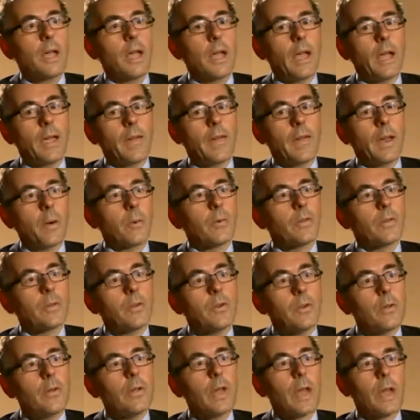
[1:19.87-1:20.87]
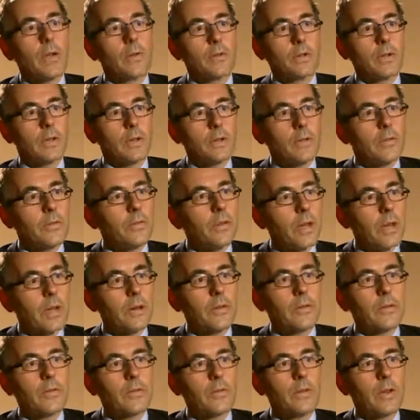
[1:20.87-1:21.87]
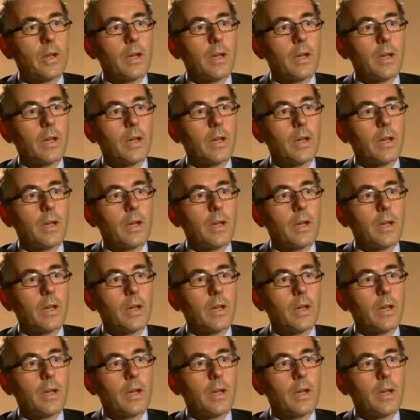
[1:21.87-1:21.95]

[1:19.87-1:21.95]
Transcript: And that was in 2006.